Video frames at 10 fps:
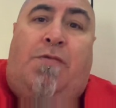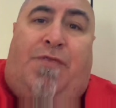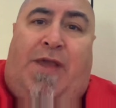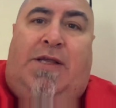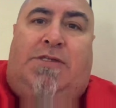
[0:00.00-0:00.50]

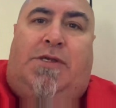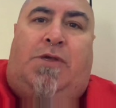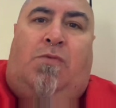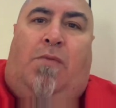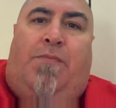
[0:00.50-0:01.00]
things that
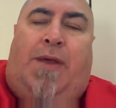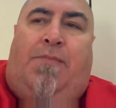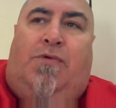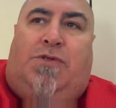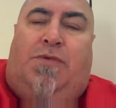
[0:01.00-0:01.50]
you want
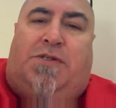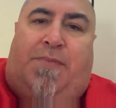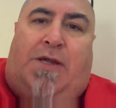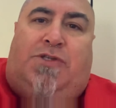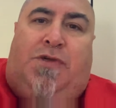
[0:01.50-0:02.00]
people to
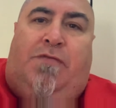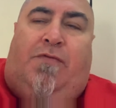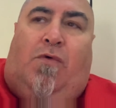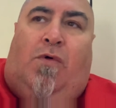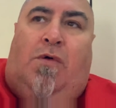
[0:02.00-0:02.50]
respect you
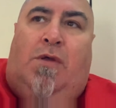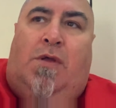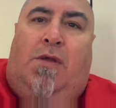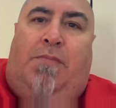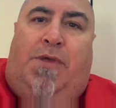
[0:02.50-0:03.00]
for,
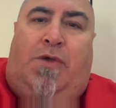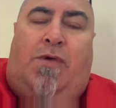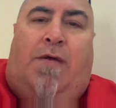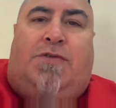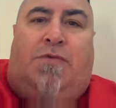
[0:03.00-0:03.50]
but
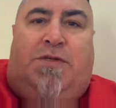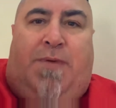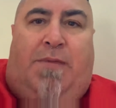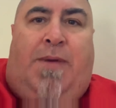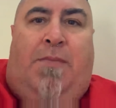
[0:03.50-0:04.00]
you have to
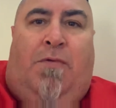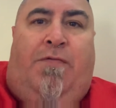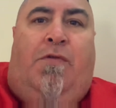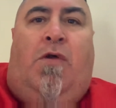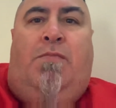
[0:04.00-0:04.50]
respect people
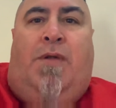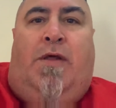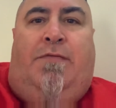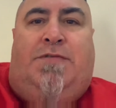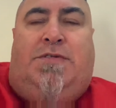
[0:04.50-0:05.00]
for their own
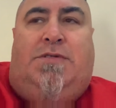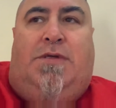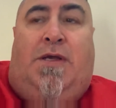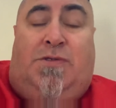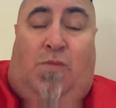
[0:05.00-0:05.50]
beliefs
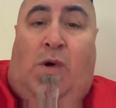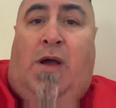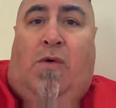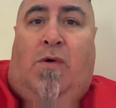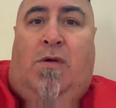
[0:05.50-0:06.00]
as
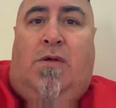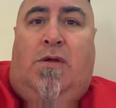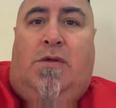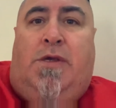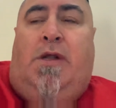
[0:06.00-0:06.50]
well,
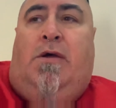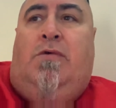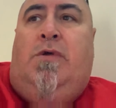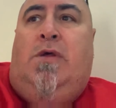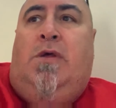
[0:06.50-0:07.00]
you
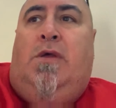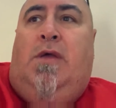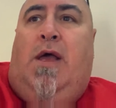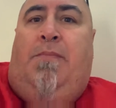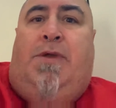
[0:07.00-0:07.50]
know.
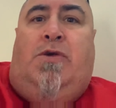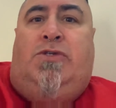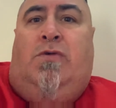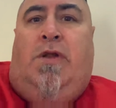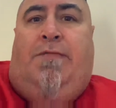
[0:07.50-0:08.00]
And
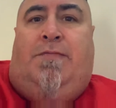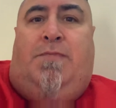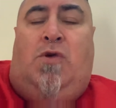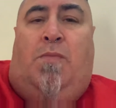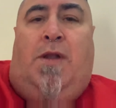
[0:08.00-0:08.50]
because
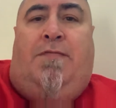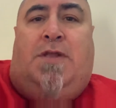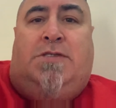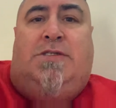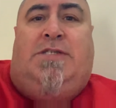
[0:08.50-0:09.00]
your belief
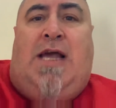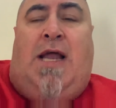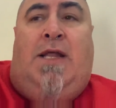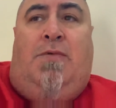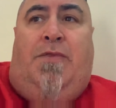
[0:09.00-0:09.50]
doesn't
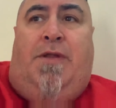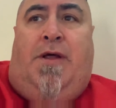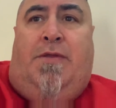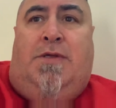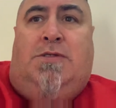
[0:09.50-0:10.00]
tally with
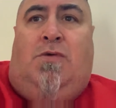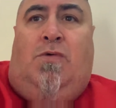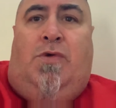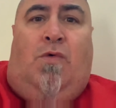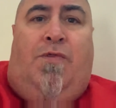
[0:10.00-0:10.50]
another's,
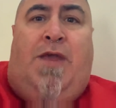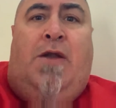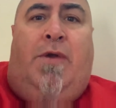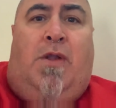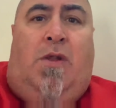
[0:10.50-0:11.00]
or your
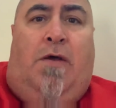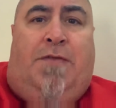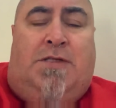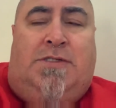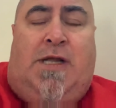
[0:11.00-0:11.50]
theory on life
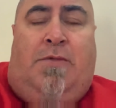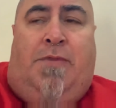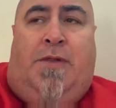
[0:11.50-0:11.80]
doesn't tally with